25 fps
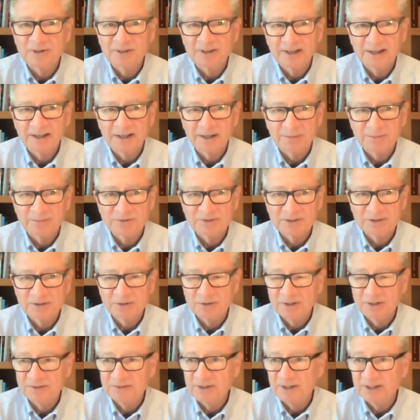Labs.
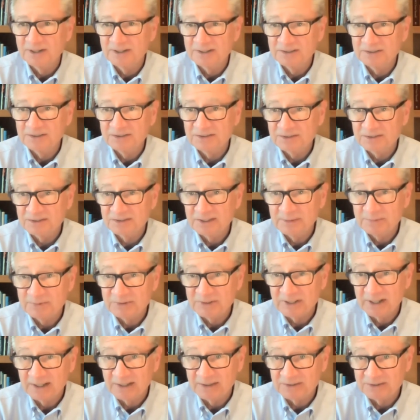It's a sleep
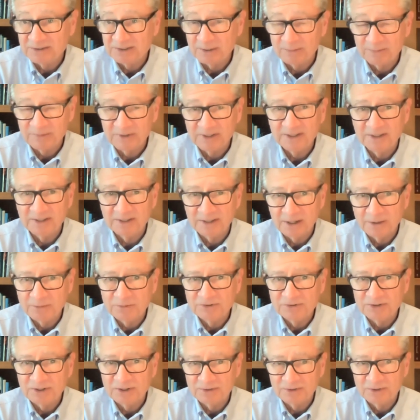science company, and I
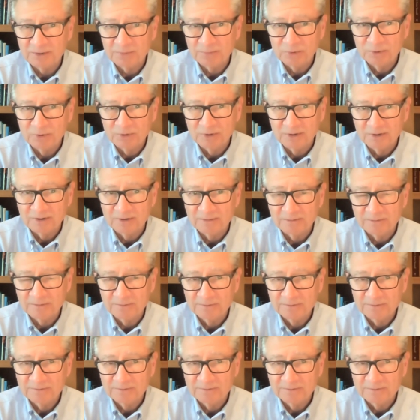was on the board.